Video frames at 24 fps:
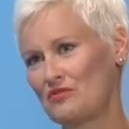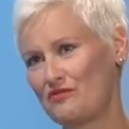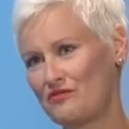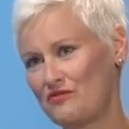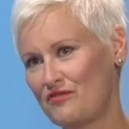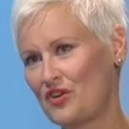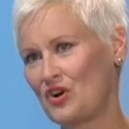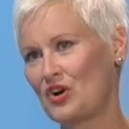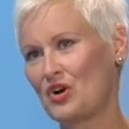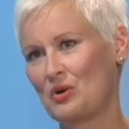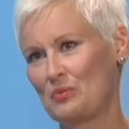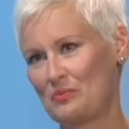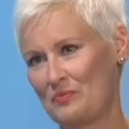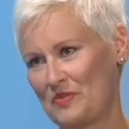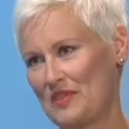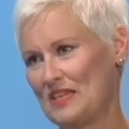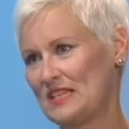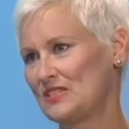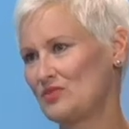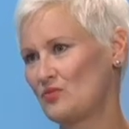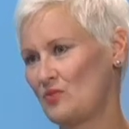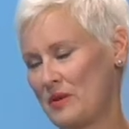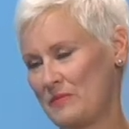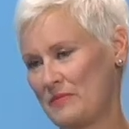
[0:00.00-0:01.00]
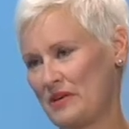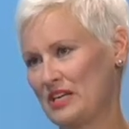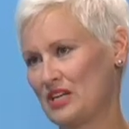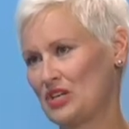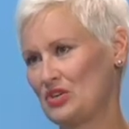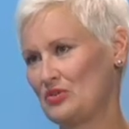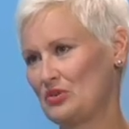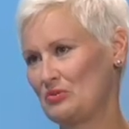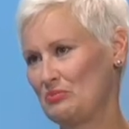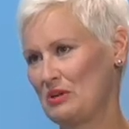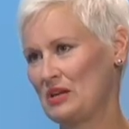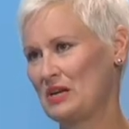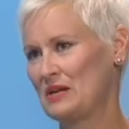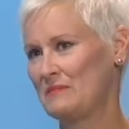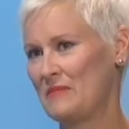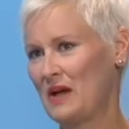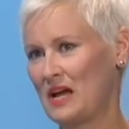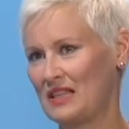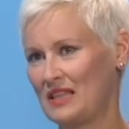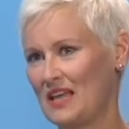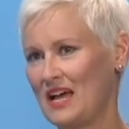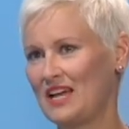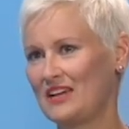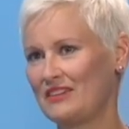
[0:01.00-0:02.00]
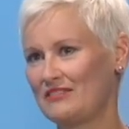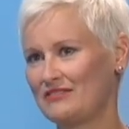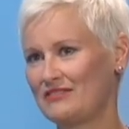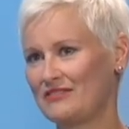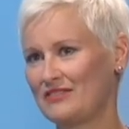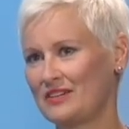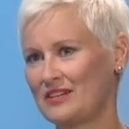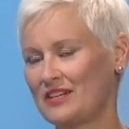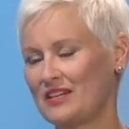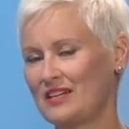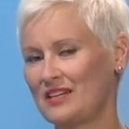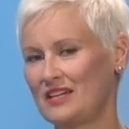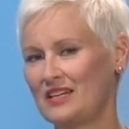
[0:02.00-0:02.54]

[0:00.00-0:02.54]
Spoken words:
affirm these women who had been in my life